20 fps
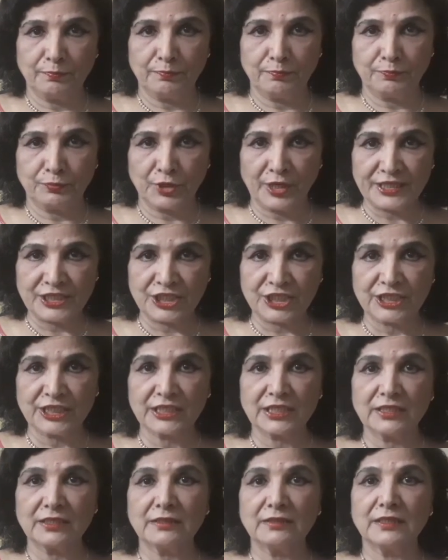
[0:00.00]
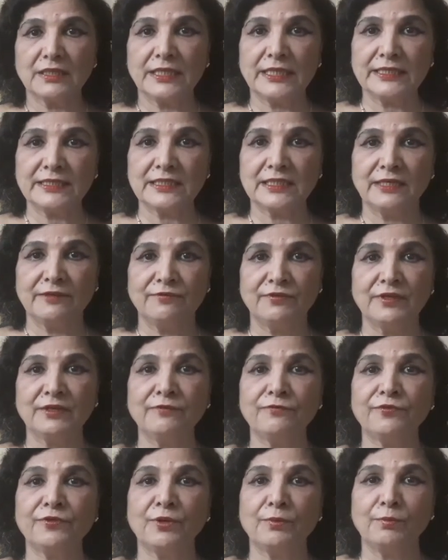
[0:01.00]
pressure is given from